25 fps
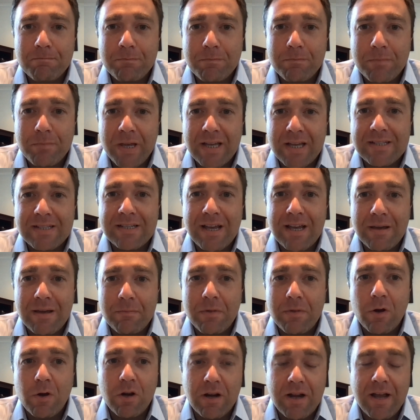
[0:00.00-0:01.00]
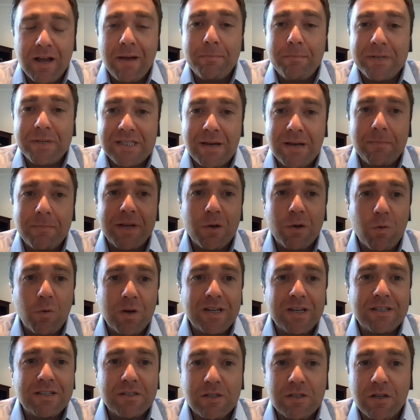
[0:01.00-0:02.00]
pandemic or epidemic when
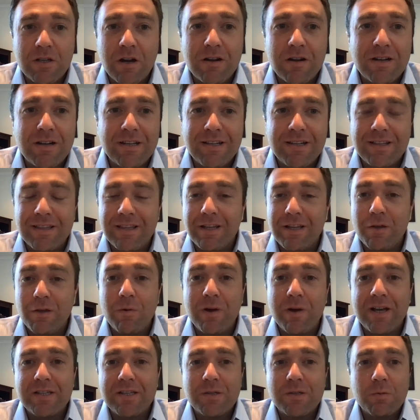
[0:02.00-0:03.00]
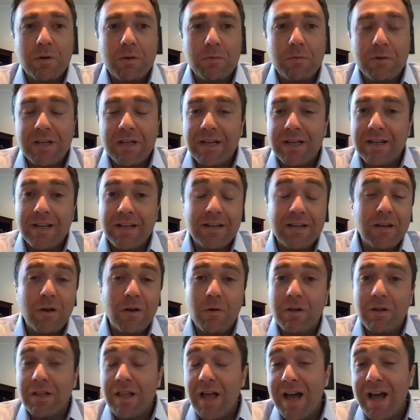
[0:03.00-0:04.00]
it started in the US, where we didn't know
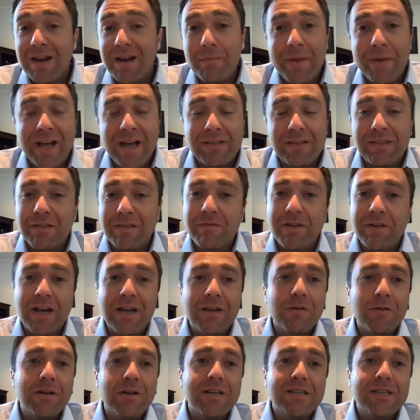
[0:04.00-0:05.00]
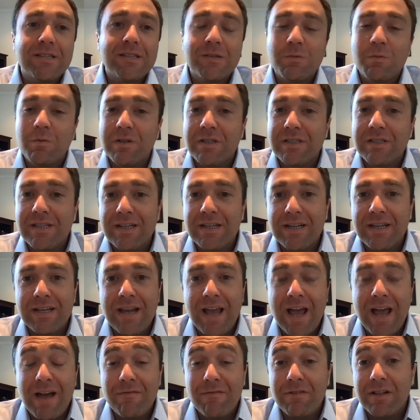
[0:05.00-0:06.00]
a lot about the virus. We didn't
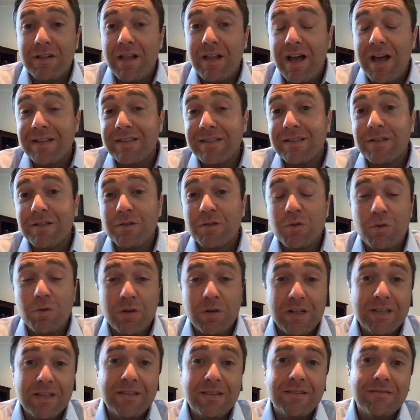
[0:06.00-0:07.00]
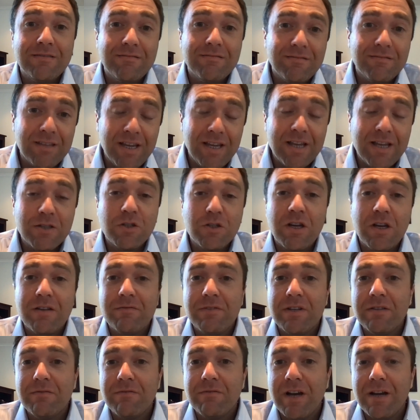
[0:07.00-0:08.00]
have a lot to treat the
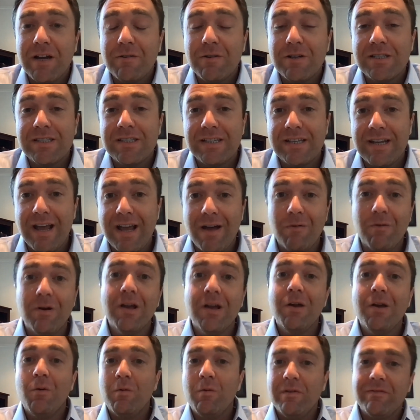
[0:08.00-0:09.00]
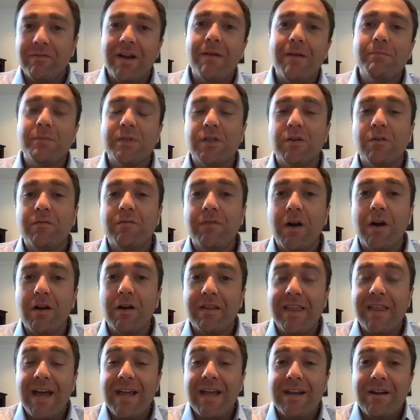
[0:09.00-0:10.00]
HIV virus. And now we've come so far in
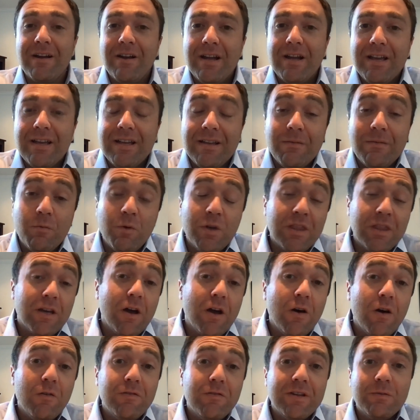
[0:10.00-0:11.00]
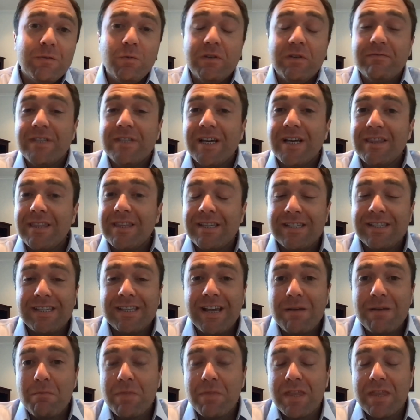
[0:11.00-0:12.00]
that area. And with COVID, we've done the
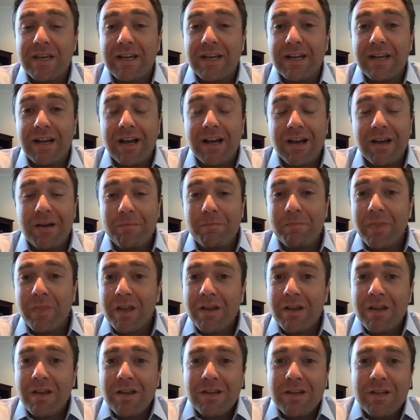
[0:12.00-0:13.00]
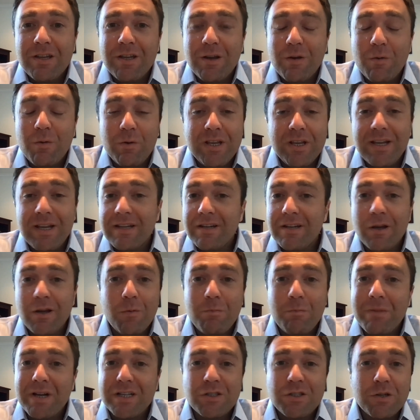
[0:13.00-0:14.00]
same thing. We didn't know
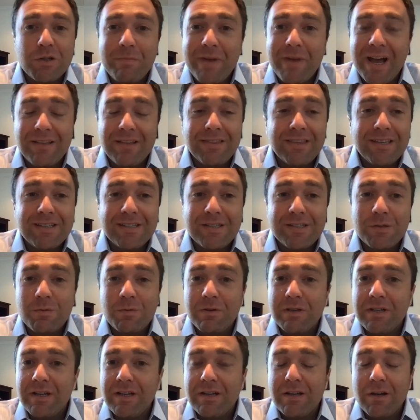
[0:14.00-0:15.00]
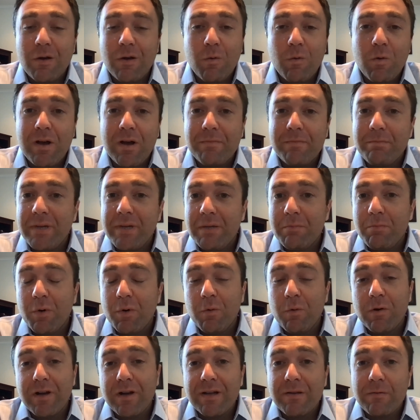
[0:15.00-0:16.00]
much about this. We didn't know what people
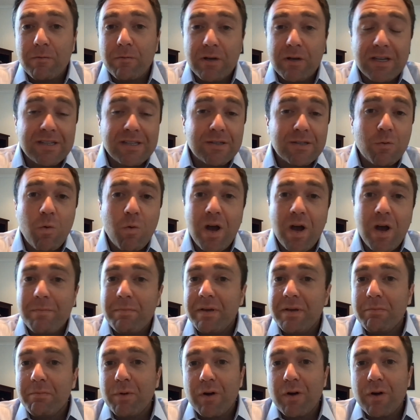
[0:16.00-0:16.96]
were at risk, why people